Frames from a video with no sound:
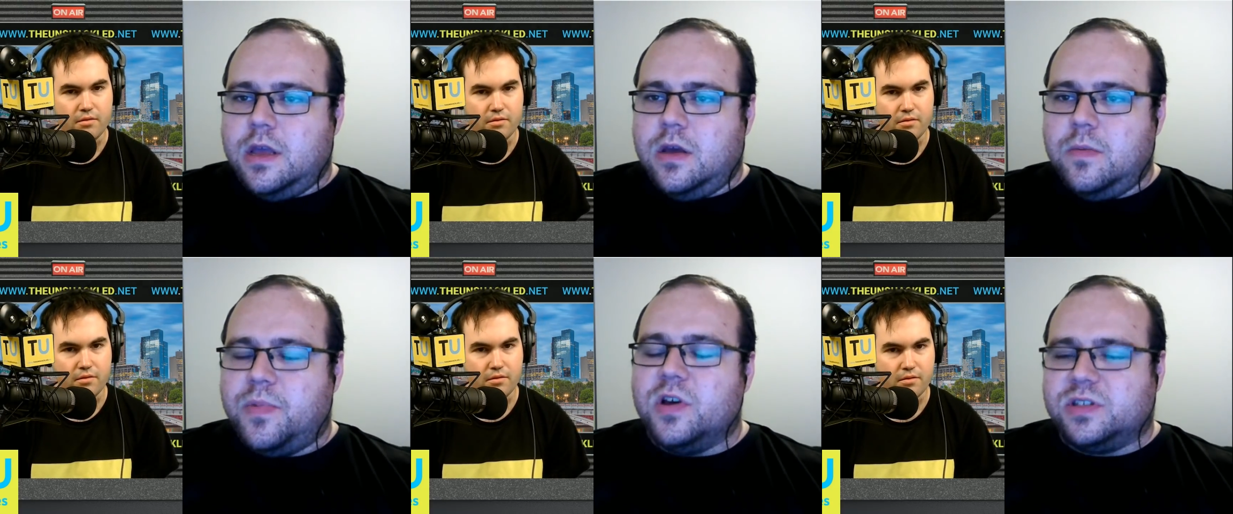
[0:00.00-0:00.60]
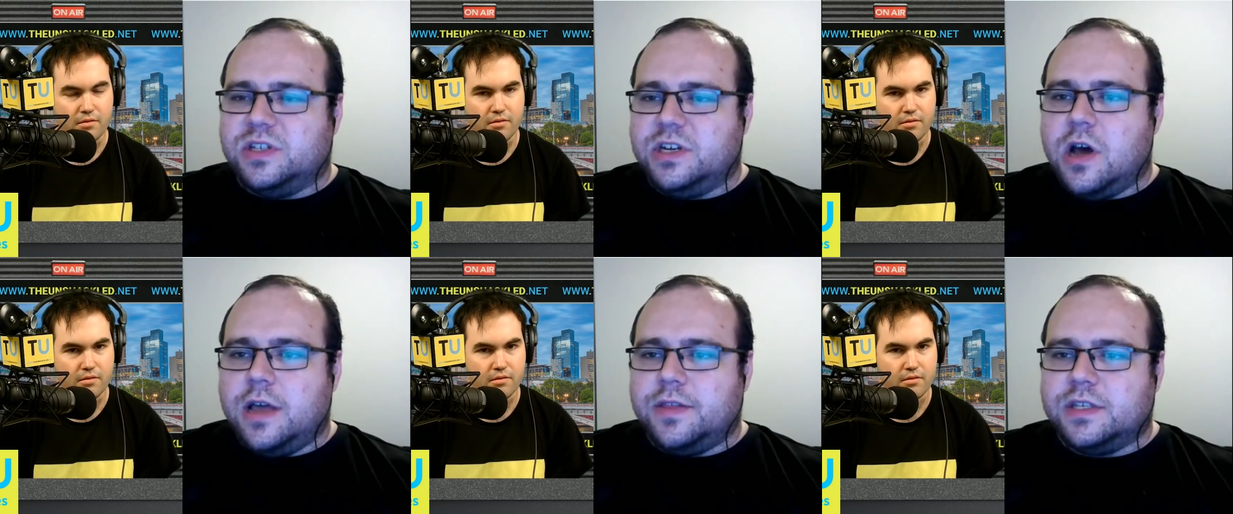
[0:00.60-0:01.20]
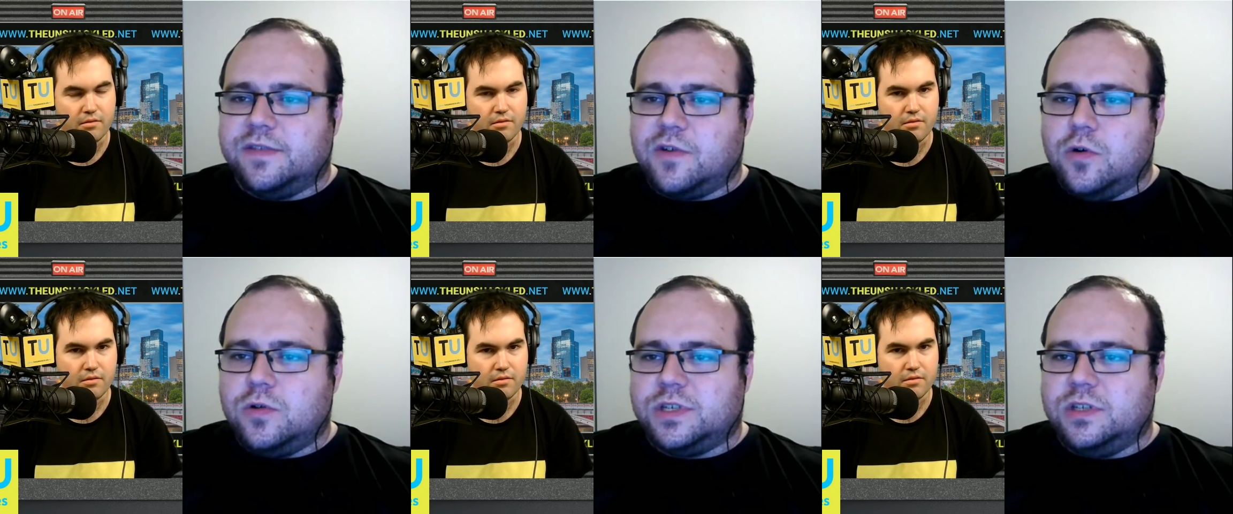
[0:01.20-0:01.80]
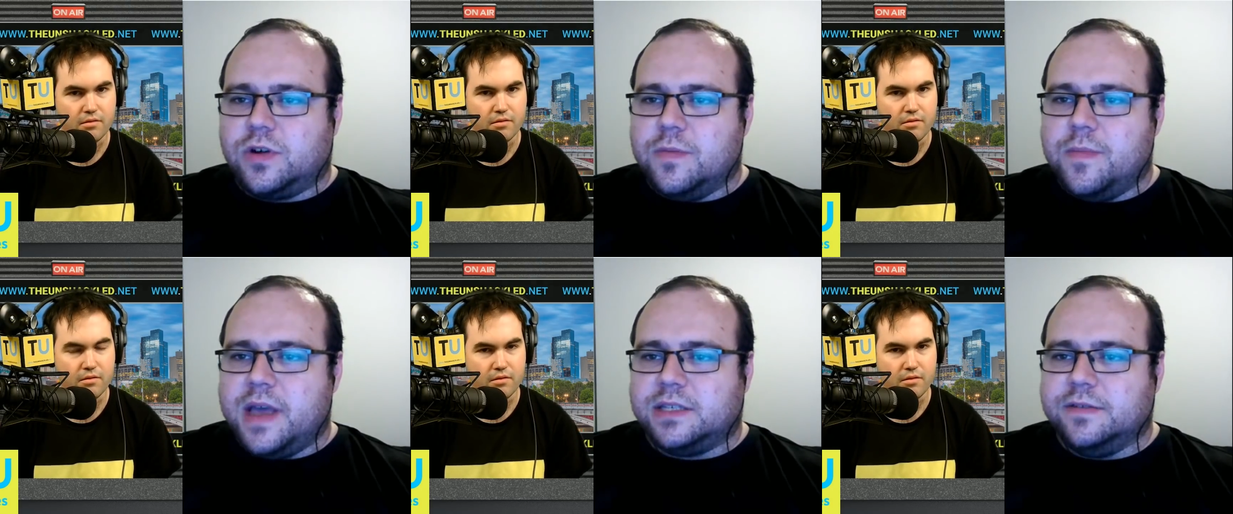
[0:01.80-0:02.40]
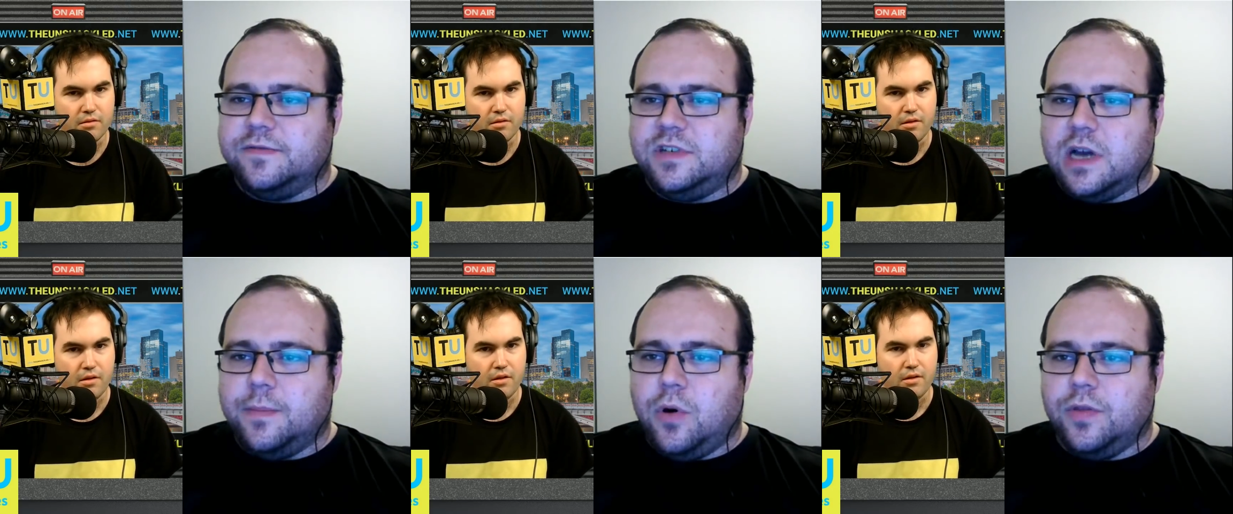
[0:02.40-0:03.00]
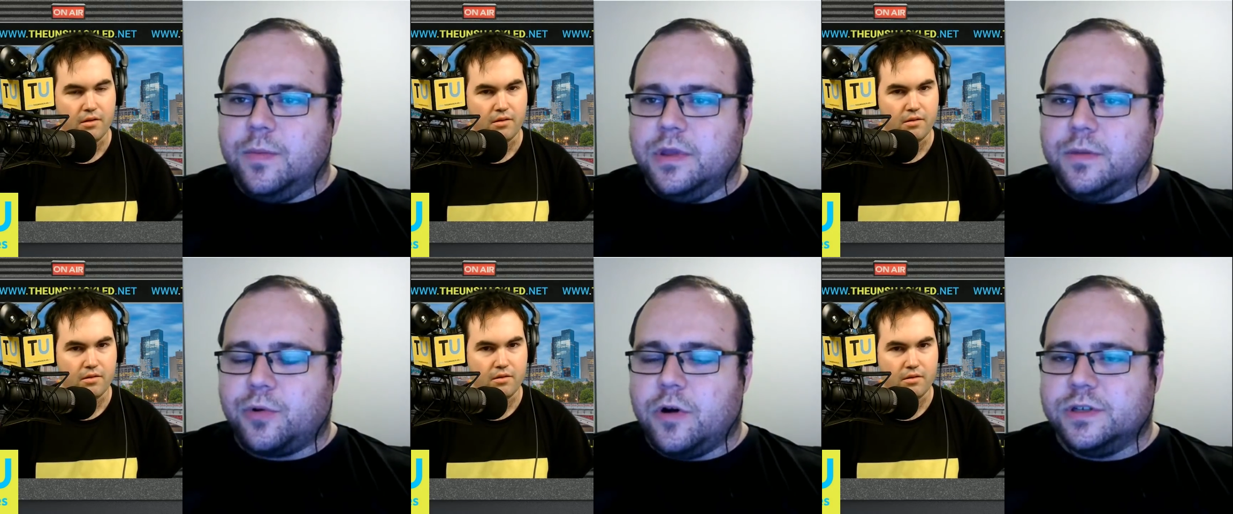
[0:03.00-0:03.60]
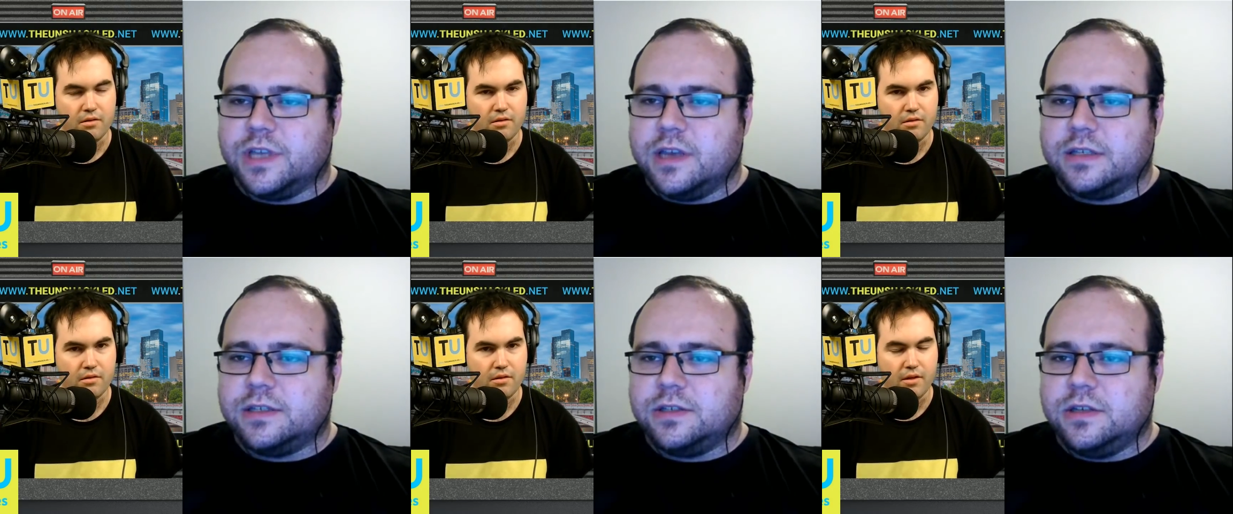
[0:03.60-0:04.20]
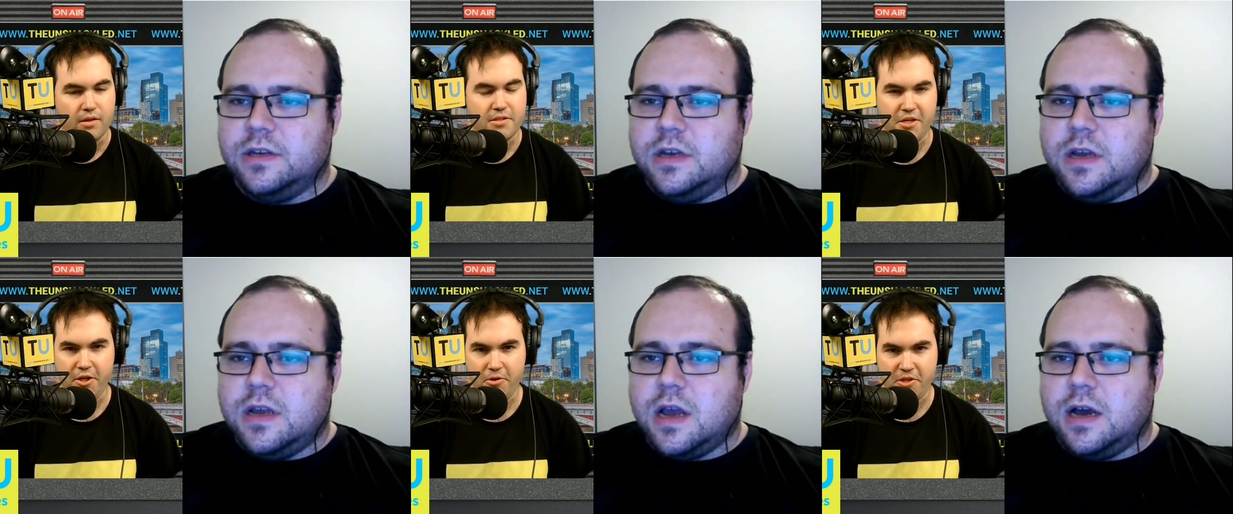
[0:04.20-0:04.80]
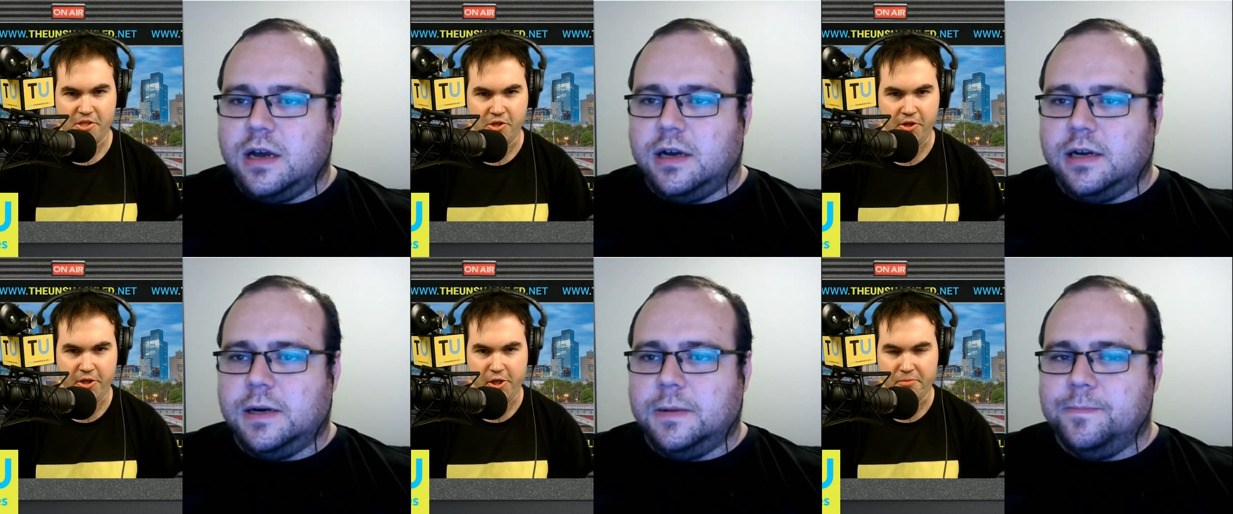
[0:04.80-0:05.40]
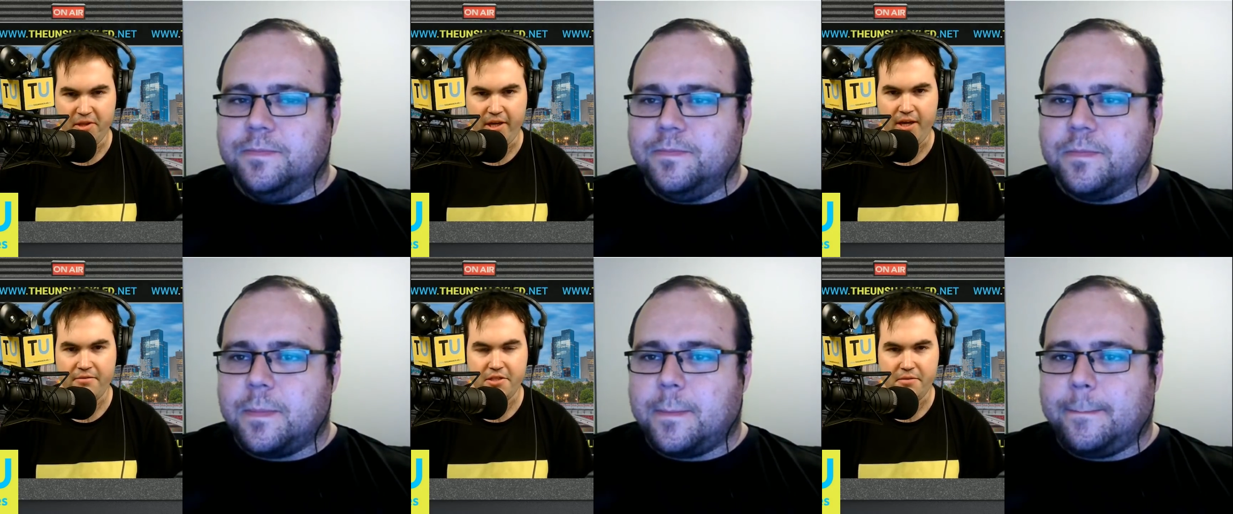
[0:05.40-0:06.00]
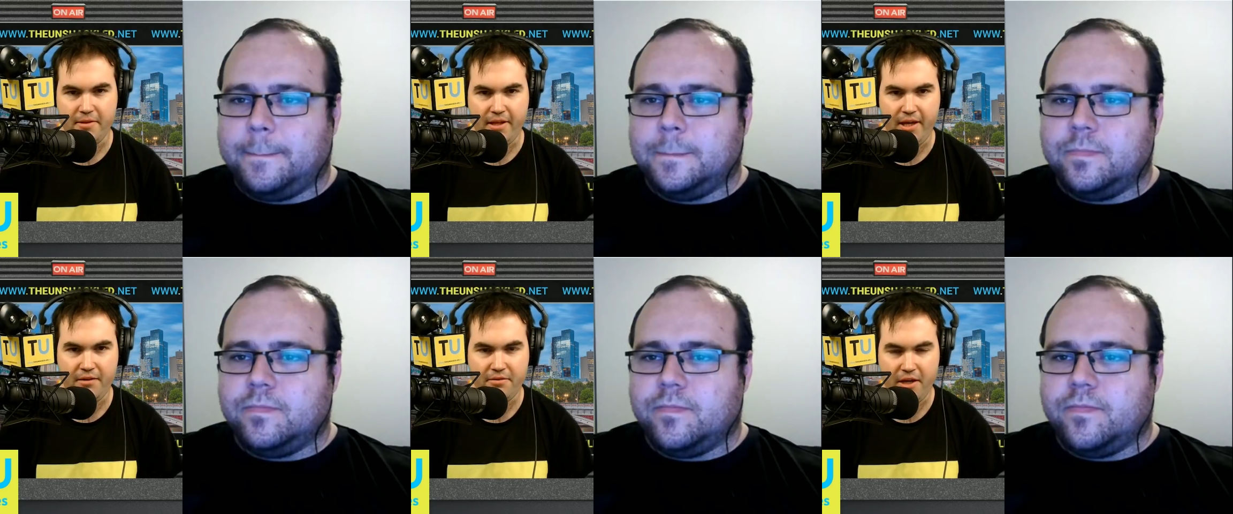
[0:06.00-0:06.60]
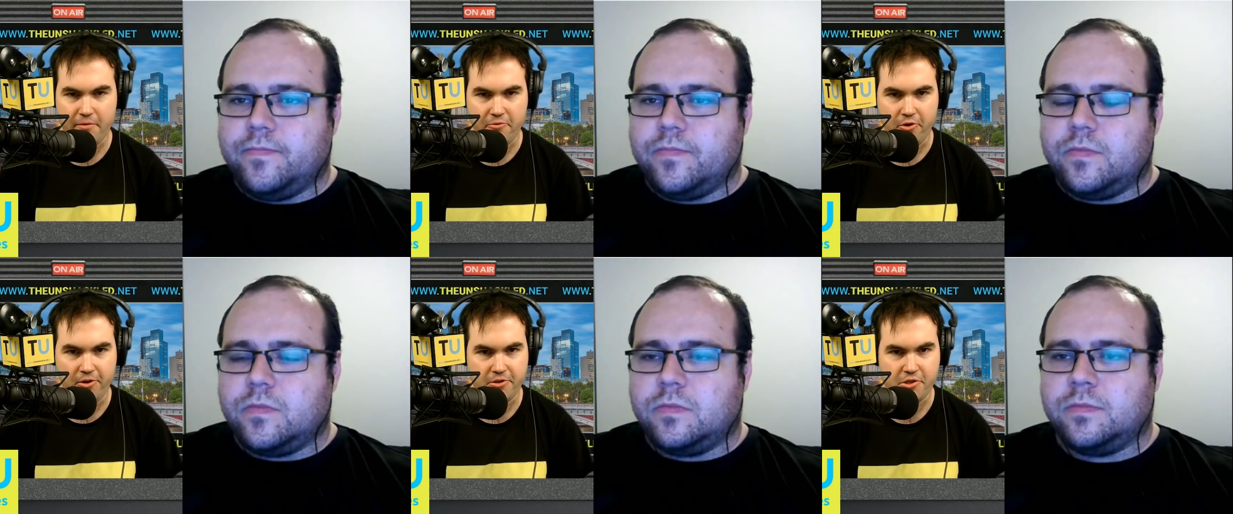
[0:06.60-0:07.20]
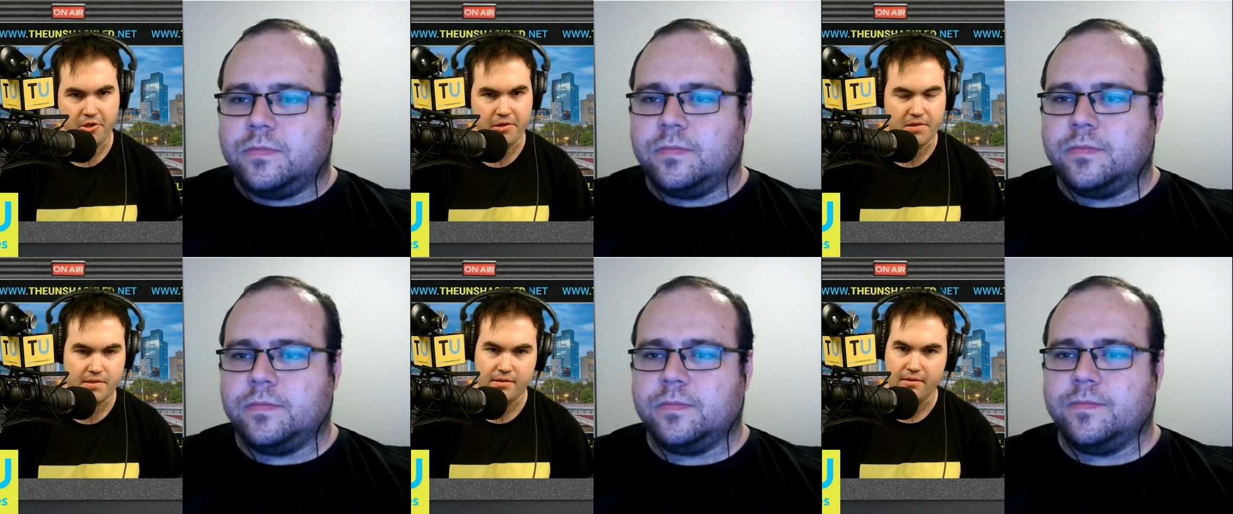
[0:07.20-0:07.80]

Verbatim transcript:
Speaker 1: Burston denied this, of course, and took a massive dump on them in the process.
Speaker 2: Do you, um, who do you believe? Do you believe him or the Shooters?